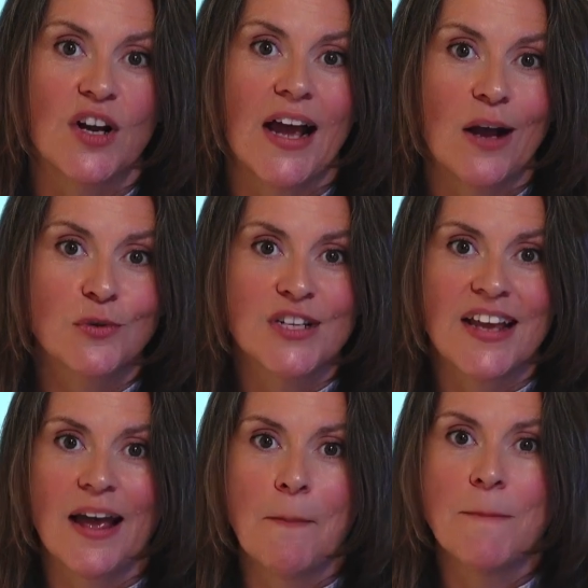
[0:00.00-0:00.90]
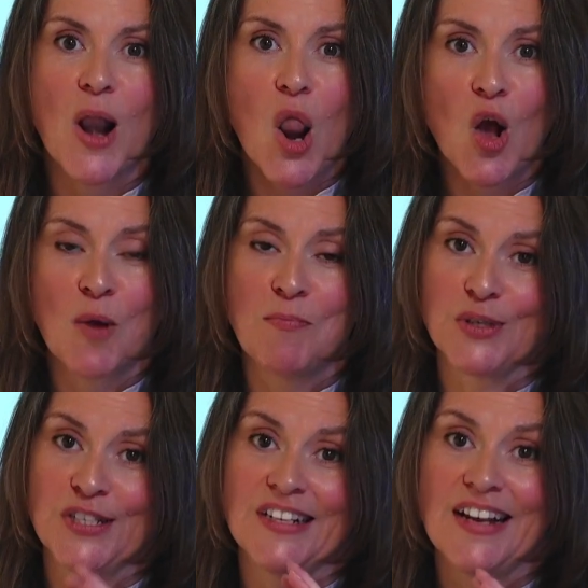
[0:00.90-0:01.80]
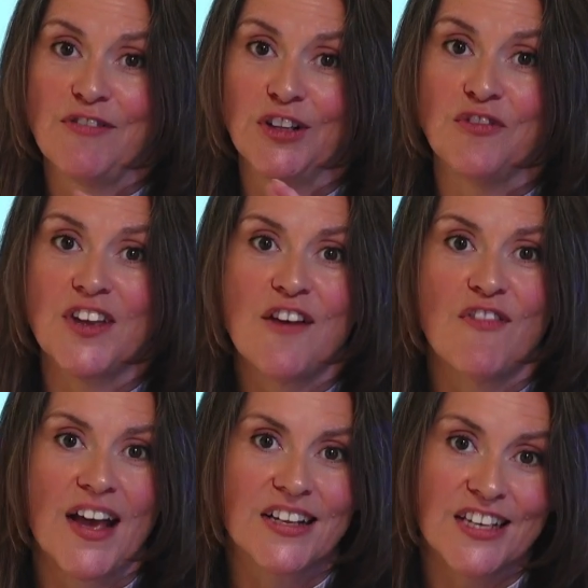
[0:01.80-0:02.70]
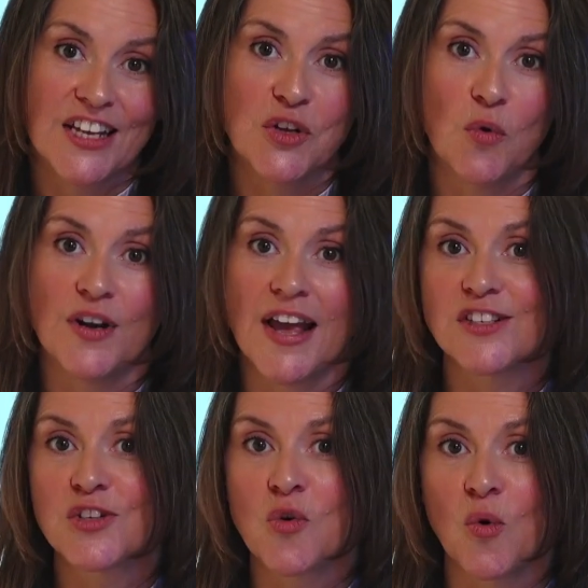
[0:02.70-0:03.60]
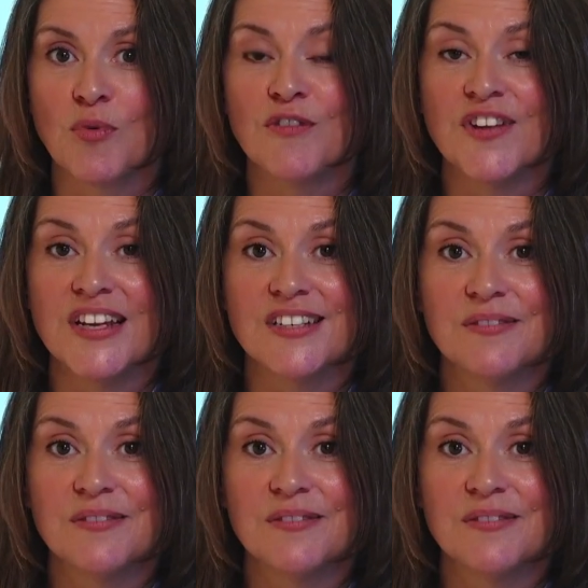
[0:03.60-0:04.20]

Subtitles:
how to get blockbuster level VFX in your next corporate vid.